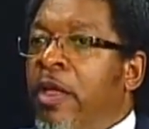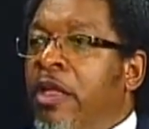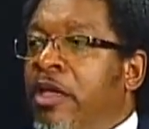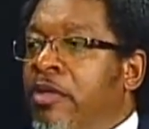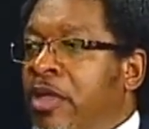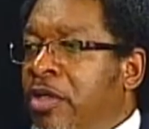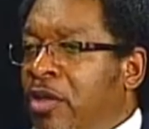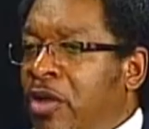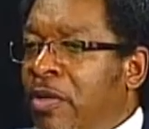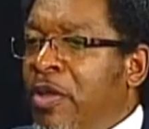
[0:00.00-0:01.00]
Can you can you
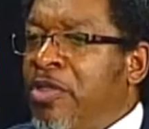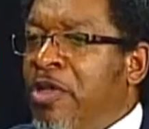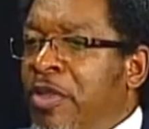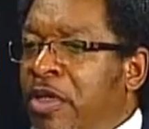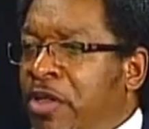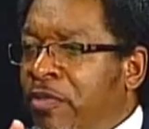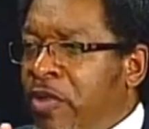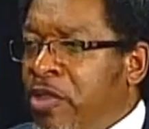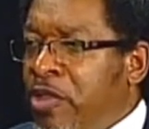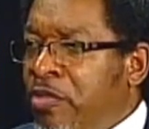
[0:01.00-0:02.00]
talk about some of the
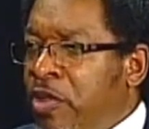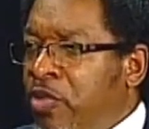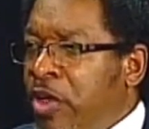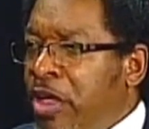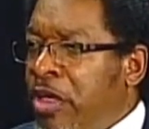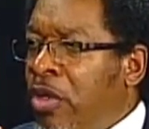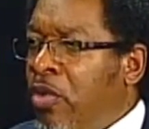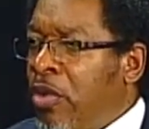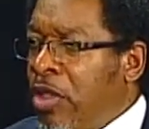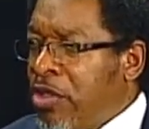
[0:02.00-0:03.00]
differences between
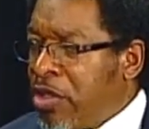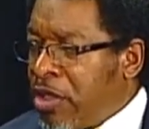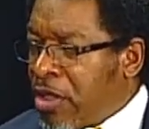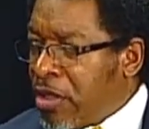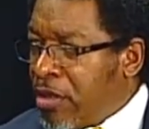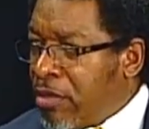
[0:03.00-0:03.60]
holistic